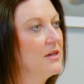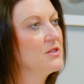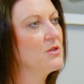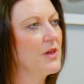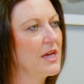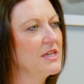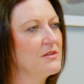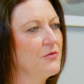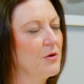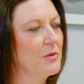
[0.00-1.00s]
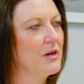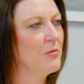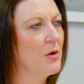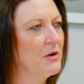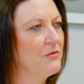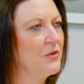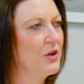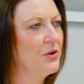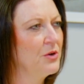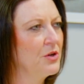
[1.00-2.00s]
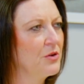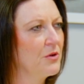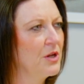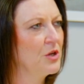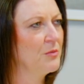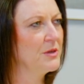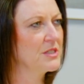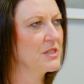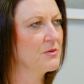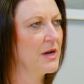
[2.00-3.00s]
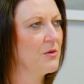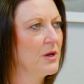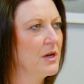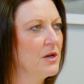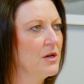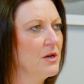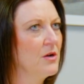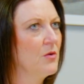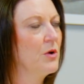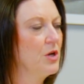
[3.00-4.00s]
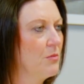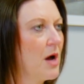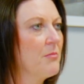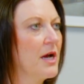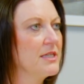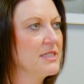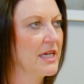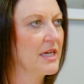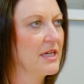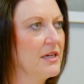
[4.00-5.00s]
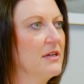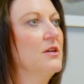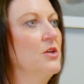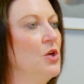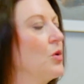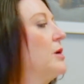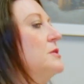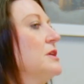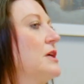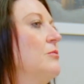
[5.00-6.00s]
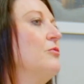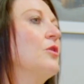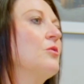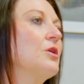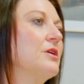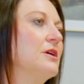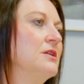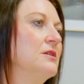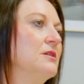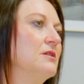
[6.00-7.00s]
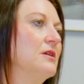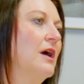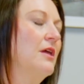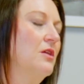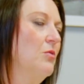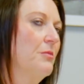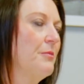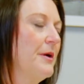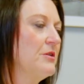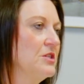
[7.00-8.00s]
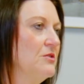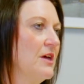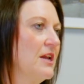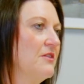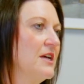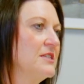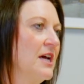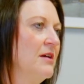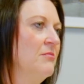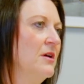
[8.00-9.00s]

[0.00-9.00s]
So that is a formative moment for you in your business, right? When your mom got sick, you were able to come forward, and you were prepared to do that at that time.